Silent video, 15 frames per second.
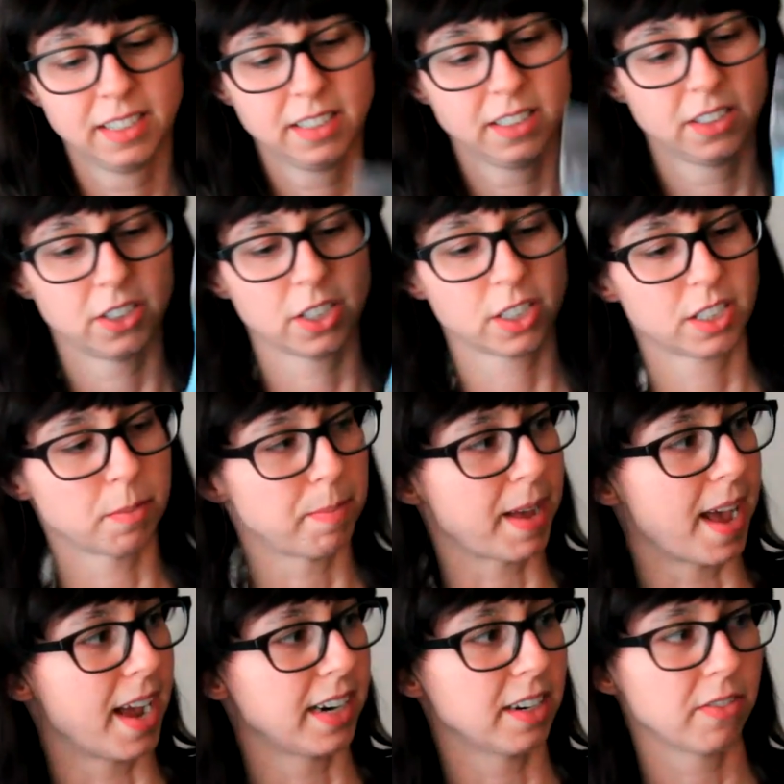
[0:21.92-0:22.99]
just a
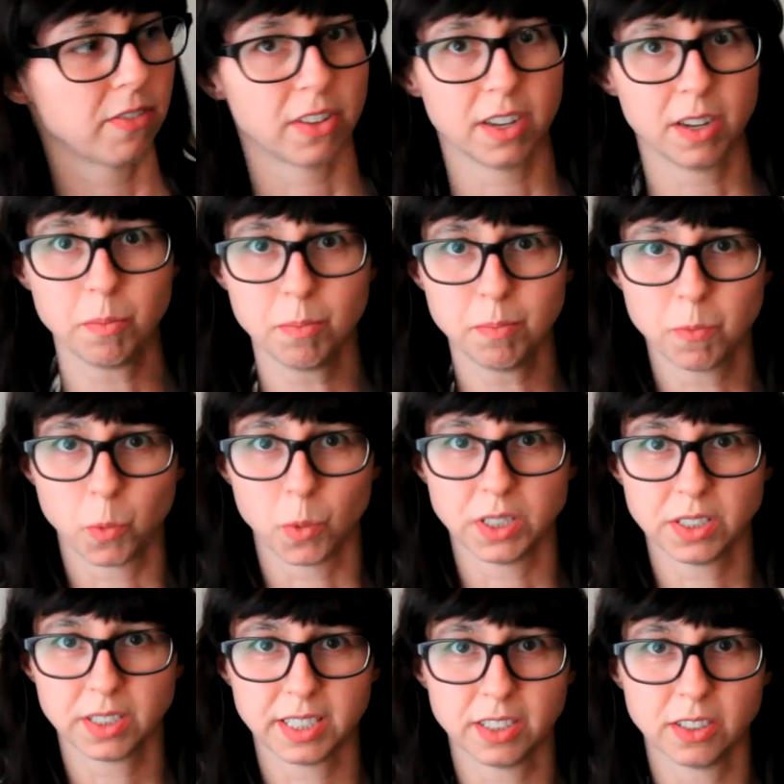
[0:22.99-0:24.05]
bag of them, one
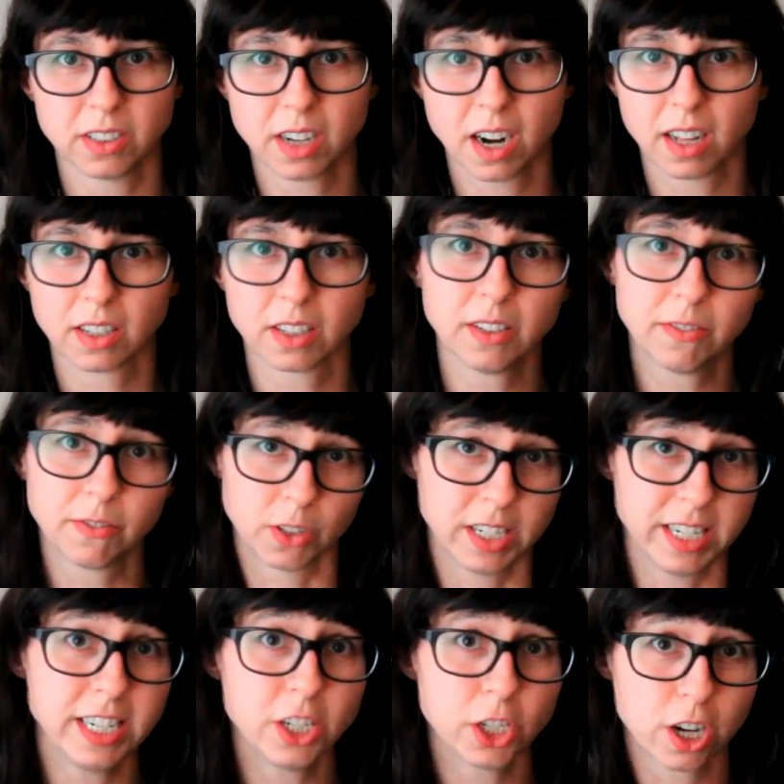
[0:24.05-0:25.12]
single color for
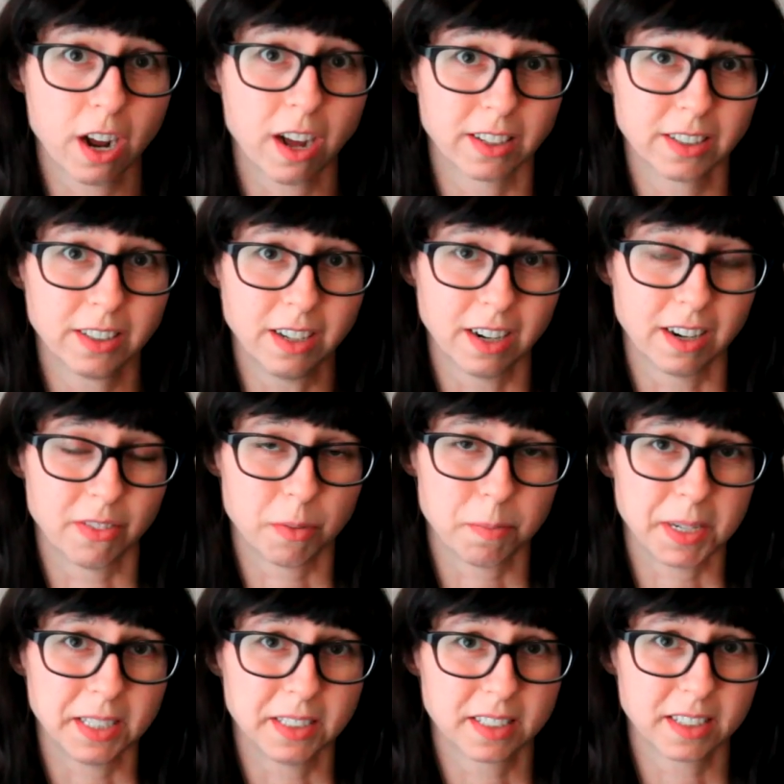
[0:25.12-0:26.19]
each color of the
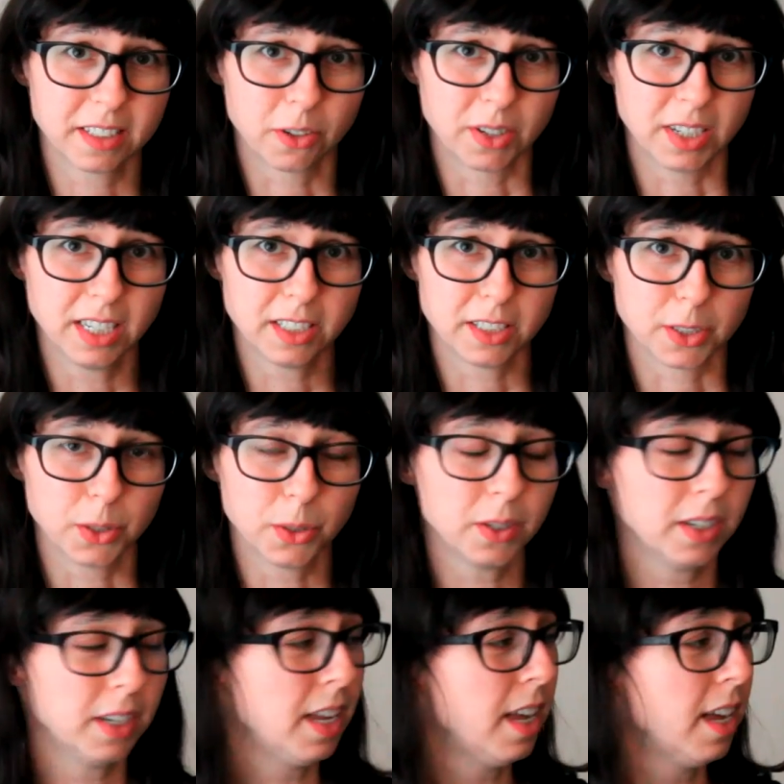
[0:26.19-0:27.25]
beads that you're going to do.
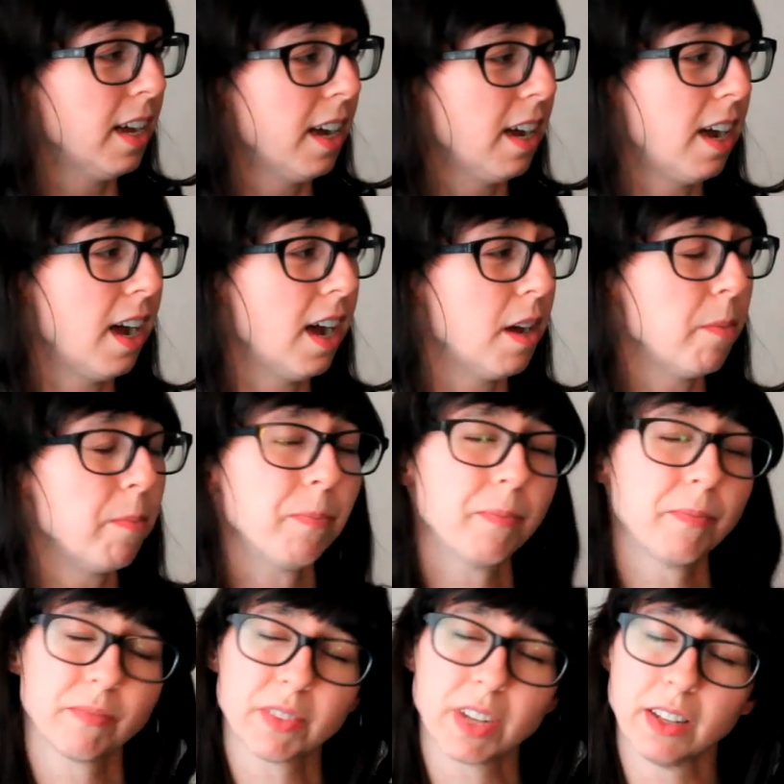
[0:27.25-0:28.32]
A
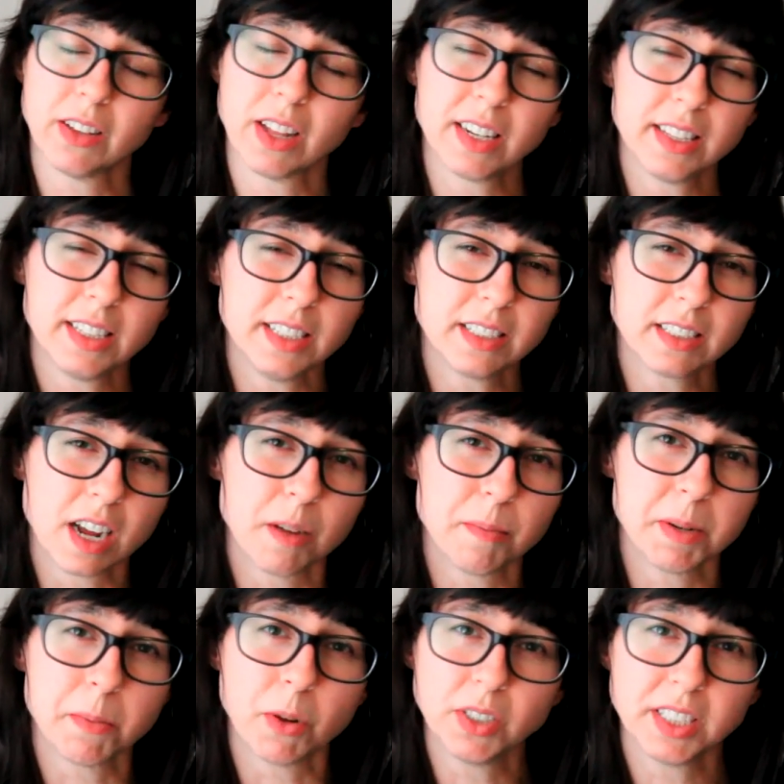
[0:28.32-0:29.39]
lot of these come
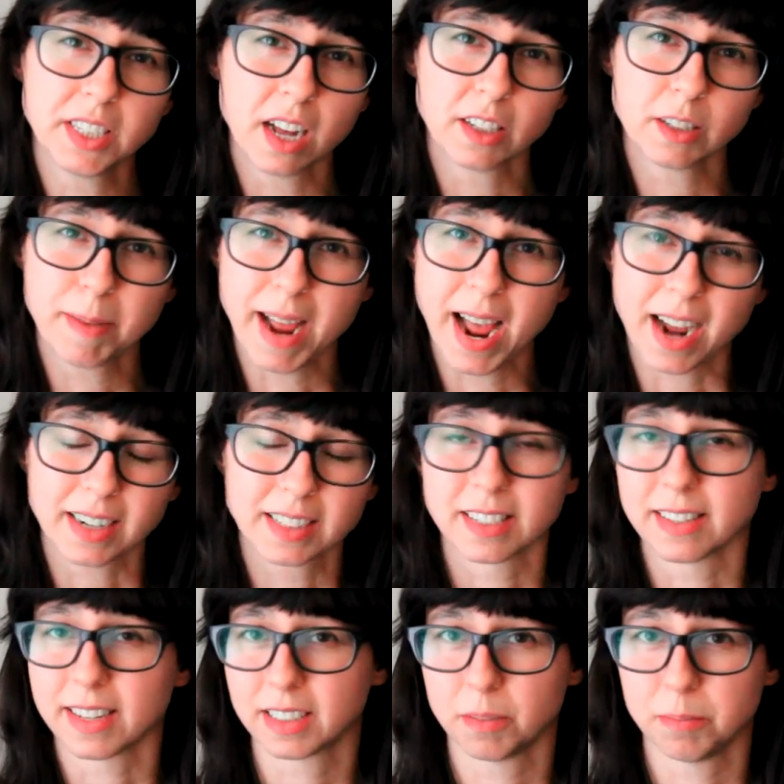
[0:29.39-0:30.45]
in multicolored packs, and
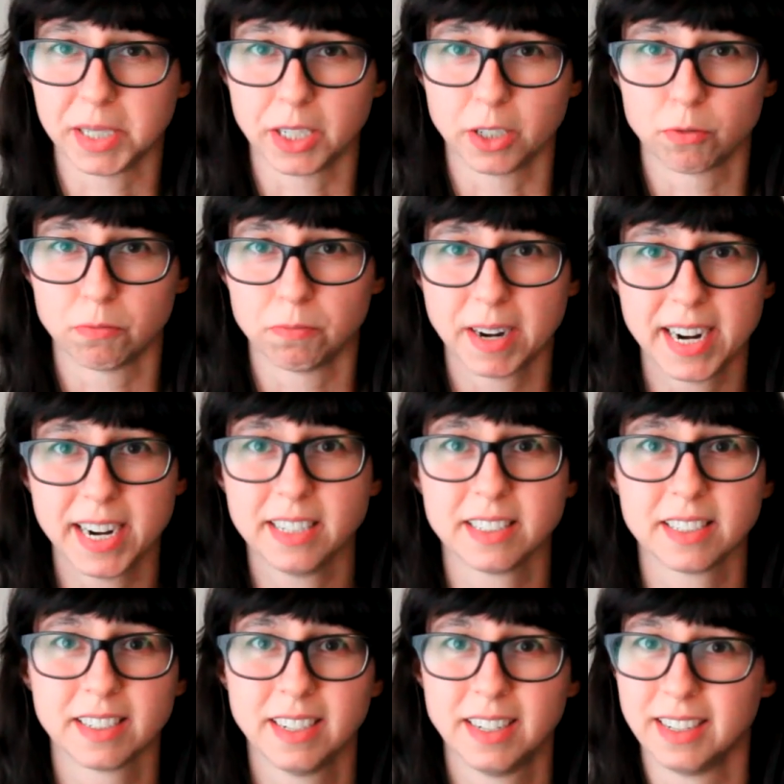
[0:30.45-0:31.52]
that could be a
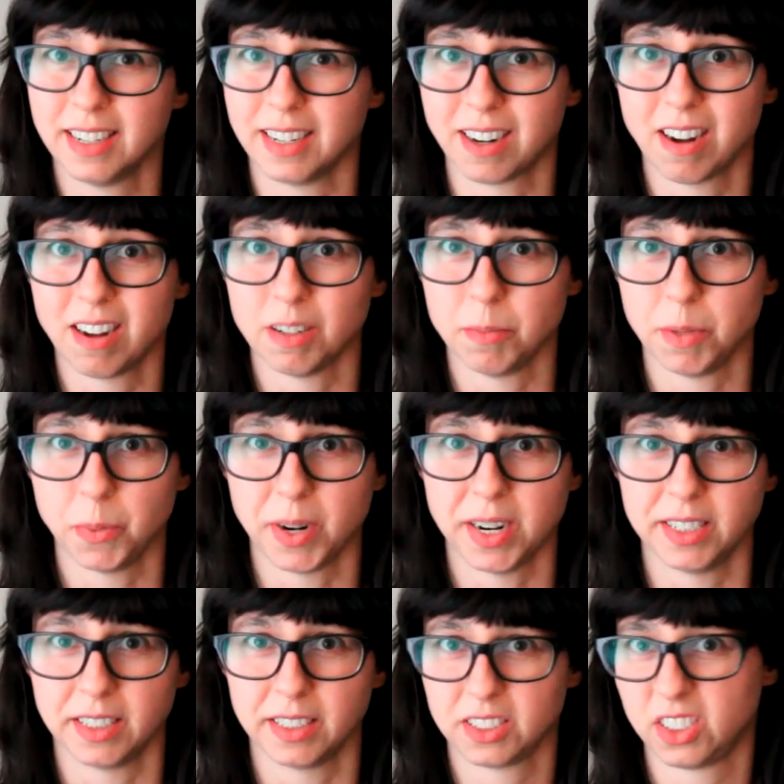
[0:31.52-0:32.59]
great economy way
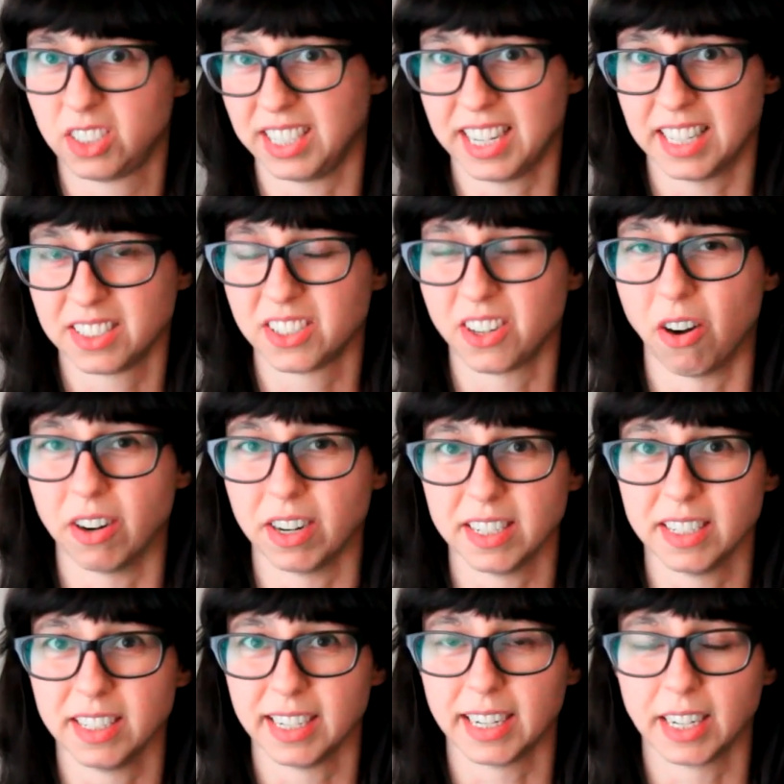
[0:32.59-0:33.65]
to get started
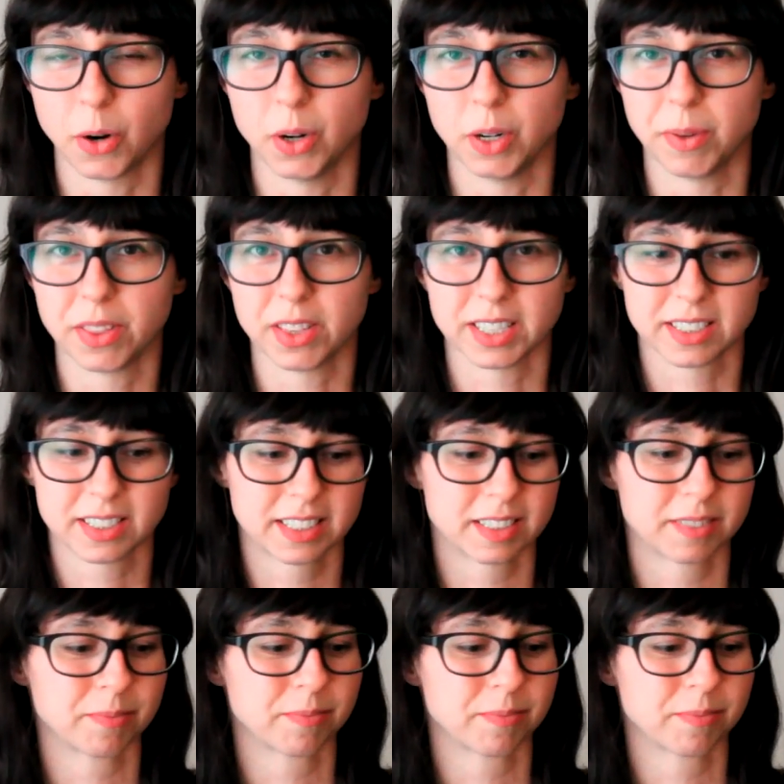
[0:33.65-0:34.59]
and get going with this.